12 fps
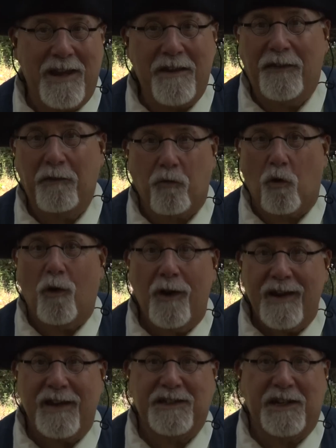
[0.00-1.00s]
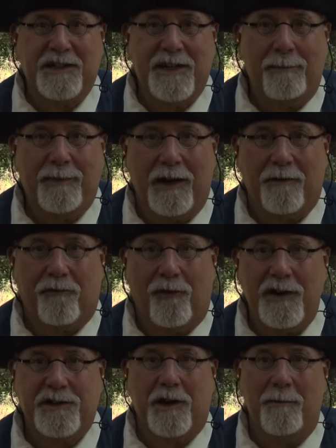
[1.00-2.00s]
Evil Roy has accepted a
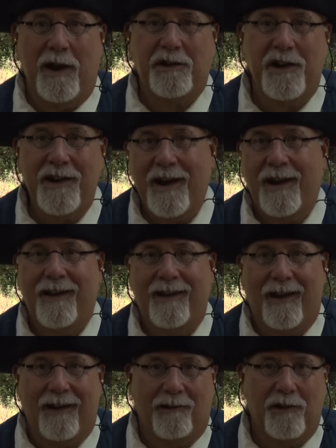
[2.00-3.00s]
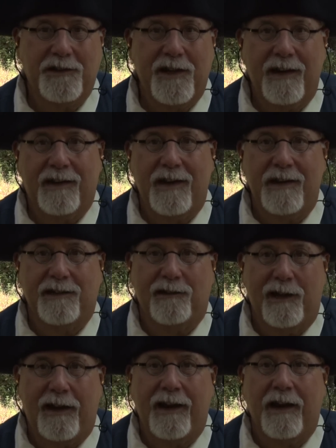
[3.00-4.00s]
French commission, and it looks like he's
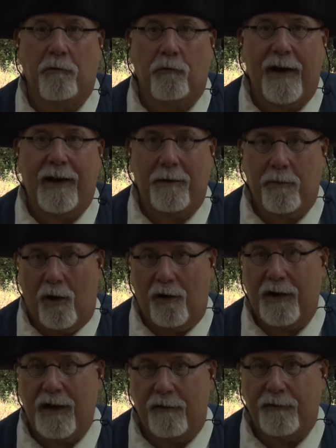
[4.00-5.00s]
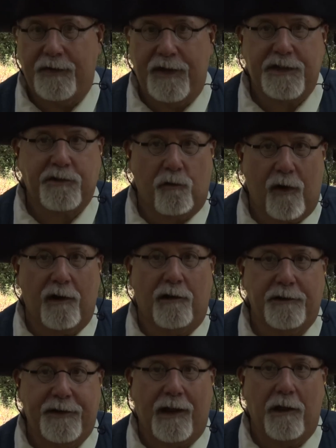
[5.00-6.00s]
leading a raiding party of
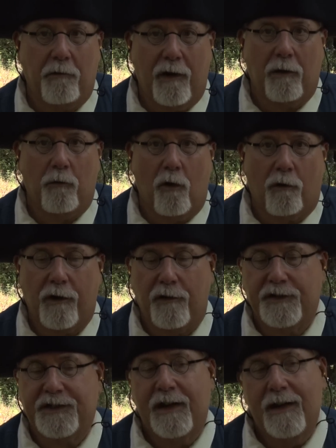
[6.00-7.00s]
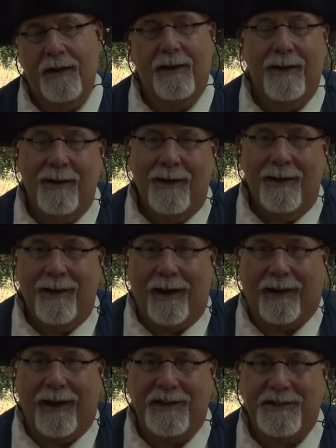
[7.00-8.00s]
disgruntled Delaware warriors
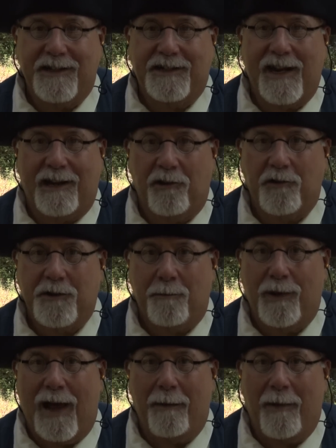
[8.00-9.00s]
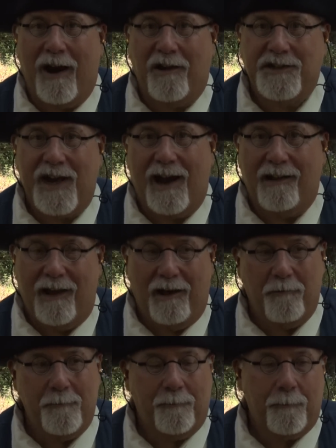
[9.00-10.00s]
against the settlers of Blymire's
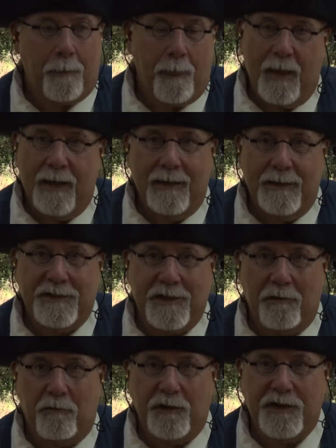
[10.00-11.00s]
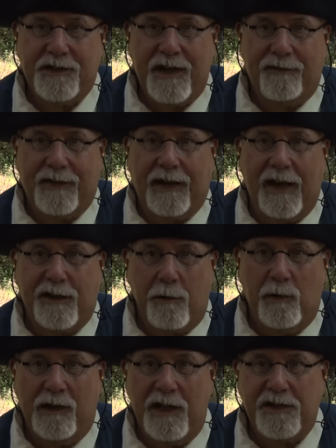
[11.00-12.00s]
Hollow. So we'll just have to get the
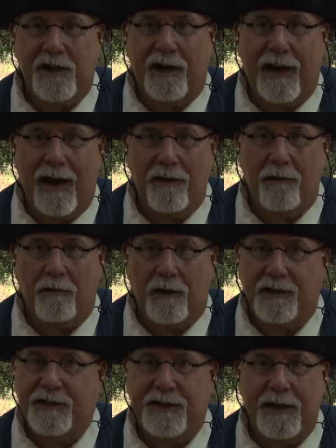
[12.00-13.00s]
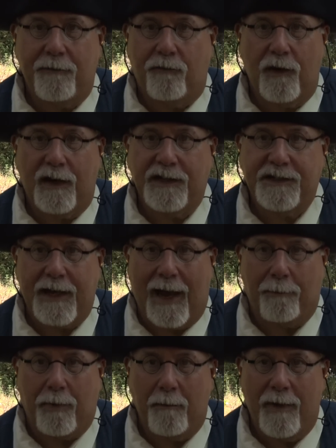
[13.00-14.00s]
militia together and see if we can
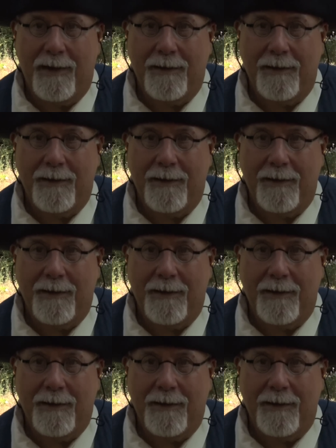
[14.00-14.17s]
stop them.